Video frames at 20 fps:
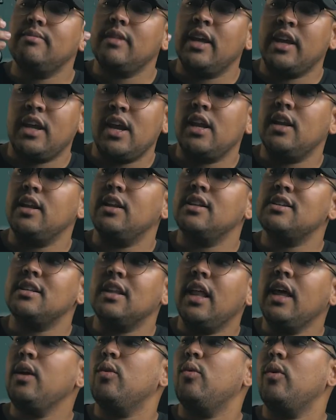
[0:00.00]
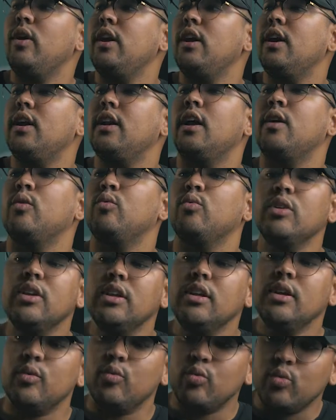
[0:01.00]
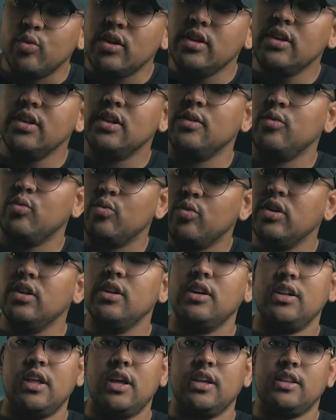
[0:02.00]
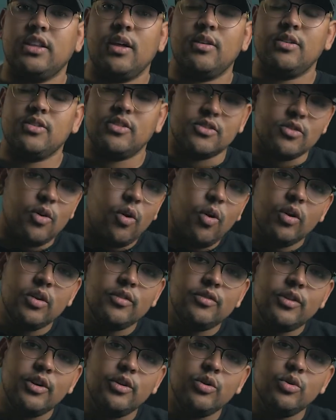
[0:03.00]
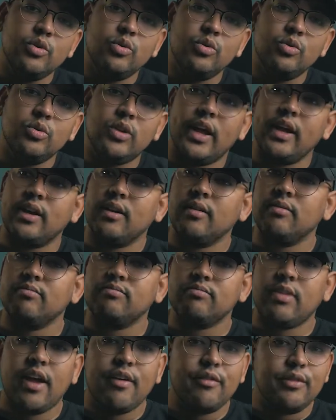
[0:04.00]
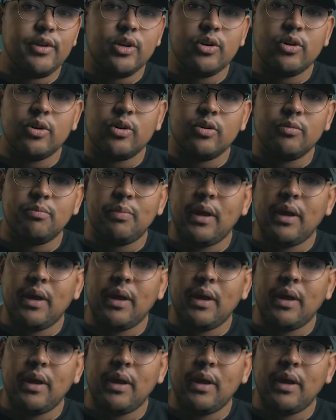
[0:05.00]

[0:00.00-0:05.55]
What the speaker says: Again, it's lightweight, and I really like that, since all of the new like heavier